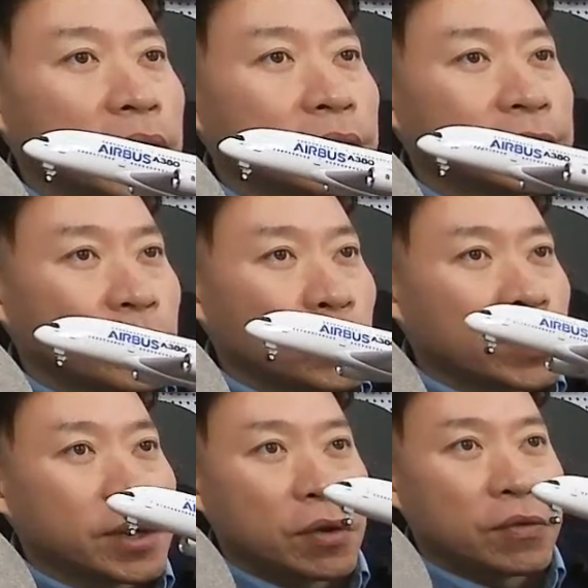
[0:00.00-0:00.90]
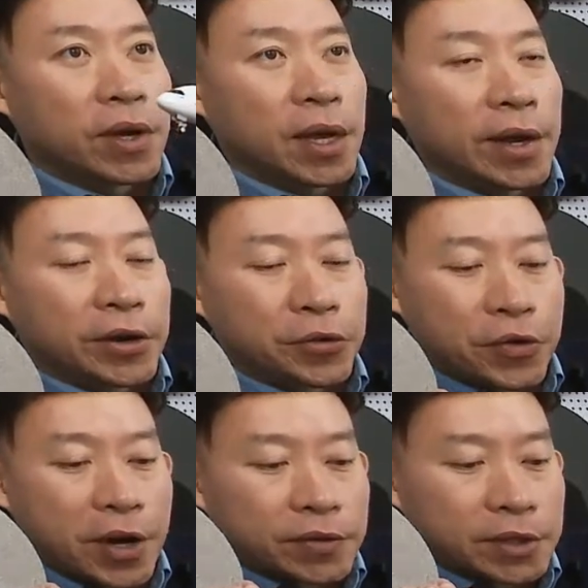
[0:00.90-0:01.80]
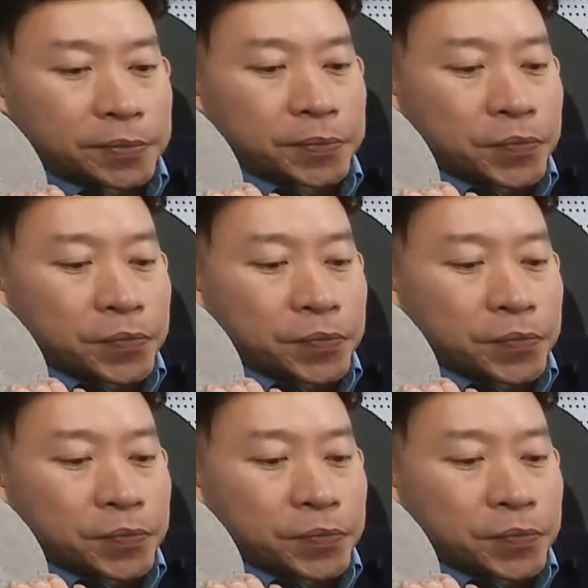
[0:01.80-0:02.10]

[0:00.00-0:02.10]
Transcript: on the wing of an aircraft.